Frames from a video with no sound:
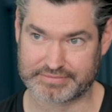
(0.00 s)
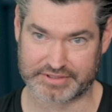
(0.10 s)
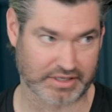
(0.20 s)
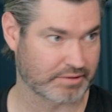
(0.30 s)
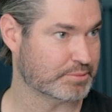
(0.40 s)

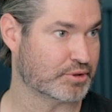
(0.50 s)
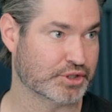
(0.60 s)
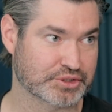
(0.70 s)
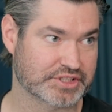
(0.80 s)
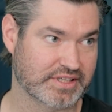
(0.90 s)
they're going to be
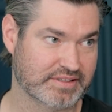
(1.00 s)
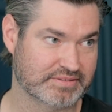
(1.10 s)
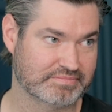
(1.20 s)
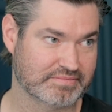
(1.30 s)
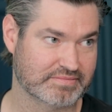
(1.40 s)

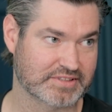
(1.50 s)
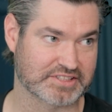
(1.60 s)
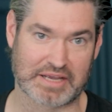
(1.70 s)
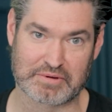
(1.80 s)
producing the same